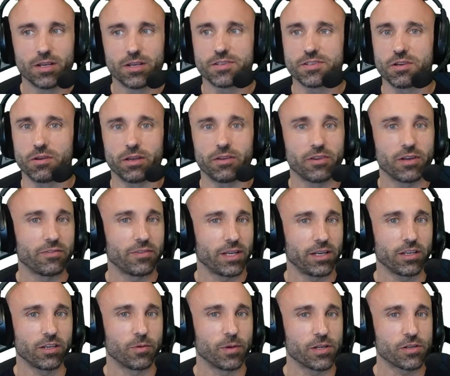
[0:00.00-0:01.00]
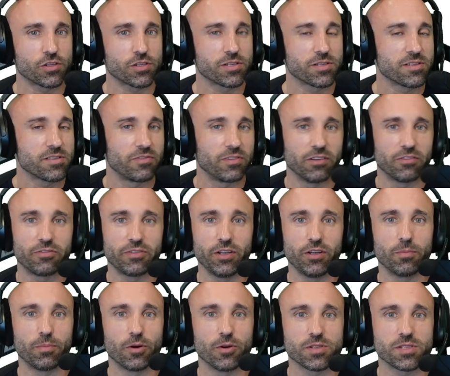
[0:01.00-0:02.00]
So if you have any questions, feel free
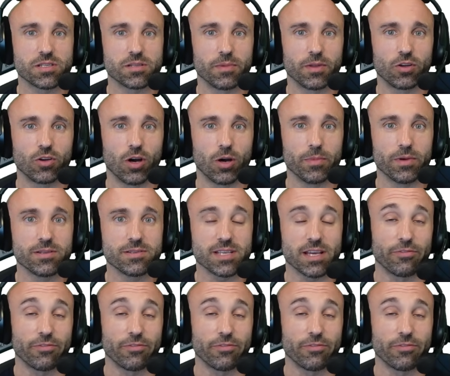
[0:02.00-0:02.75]
to post in the comments.